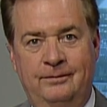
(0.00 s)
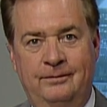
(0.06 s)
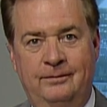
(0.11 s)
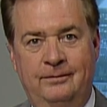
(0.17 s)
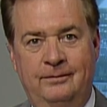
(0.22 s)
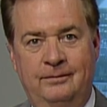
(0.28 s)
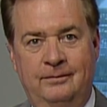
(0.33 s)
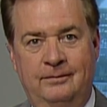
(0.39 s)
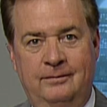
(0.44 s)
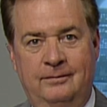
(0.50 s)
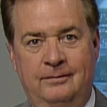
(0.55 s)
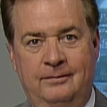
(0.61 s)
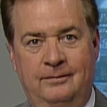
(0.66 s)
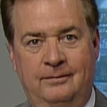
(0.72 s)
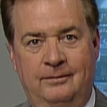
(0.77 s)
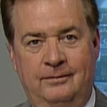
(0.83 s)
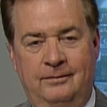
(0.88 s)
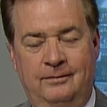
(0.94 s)

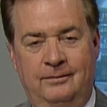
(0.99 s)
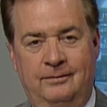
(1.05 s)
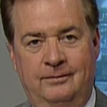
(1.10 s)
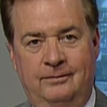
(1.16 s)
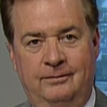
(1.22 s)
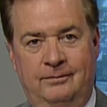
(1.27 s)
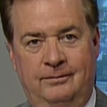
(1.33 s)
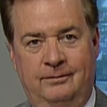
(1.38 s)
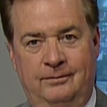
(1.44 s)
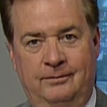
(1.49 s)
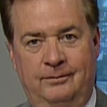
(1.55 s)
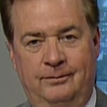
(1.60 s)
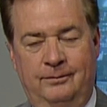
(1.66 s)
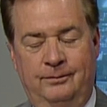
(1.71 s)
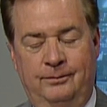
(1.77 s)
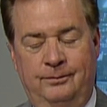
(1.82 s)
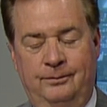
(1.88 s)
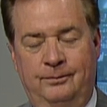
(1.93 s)

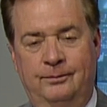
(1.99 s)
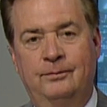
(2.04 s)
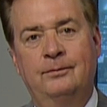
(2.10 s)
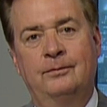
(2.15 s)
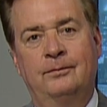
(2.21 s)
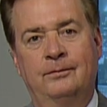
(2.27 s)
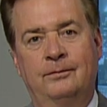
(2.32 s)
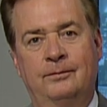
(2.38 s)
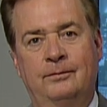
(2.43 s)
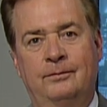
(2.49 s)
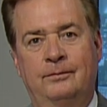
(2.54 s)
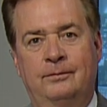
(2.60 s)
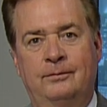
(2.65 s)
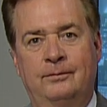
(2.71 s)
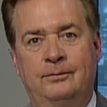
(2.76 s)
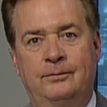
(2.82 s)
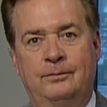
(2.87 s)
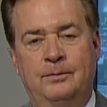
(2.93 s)

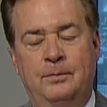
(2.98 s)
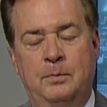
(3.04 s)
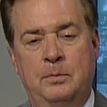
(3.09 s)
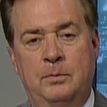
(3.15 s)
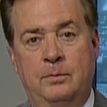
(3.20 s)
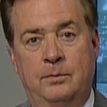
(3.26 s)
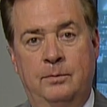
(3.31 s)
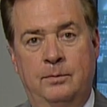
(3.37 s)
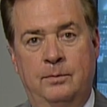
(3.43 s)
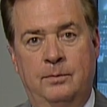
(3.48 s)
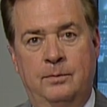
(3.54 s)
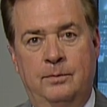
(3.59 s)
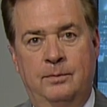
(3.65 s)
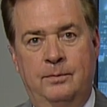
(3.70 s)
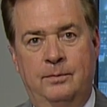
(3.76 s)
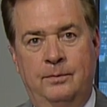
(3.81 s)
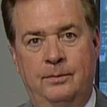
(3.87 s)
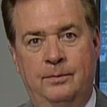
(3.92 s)

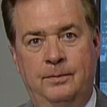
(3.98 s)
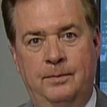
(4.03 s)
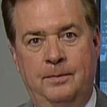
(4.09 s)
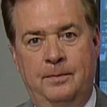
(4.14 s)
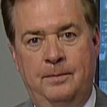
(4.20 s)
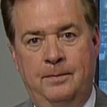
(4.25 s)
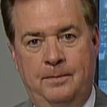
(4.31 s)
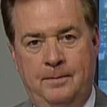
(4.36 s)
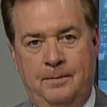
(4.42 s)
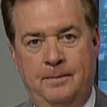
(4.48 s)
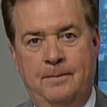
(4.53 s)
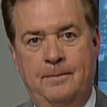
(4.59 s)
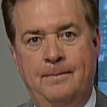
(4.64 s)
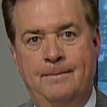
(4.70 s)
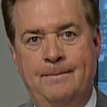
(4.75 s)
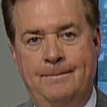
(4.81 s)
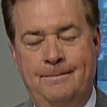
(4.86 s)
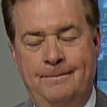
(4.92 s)

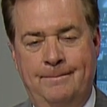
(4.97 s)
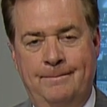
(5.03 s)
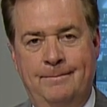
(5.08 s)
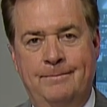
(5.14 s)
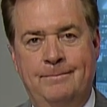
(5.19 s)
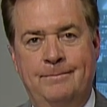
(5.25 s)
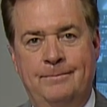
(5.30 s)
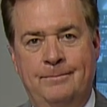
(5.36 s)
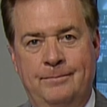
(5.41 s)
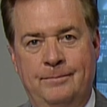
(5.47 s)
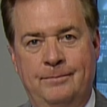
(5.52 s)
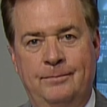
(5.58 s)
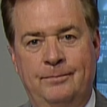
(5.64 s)
This person isn't speaking.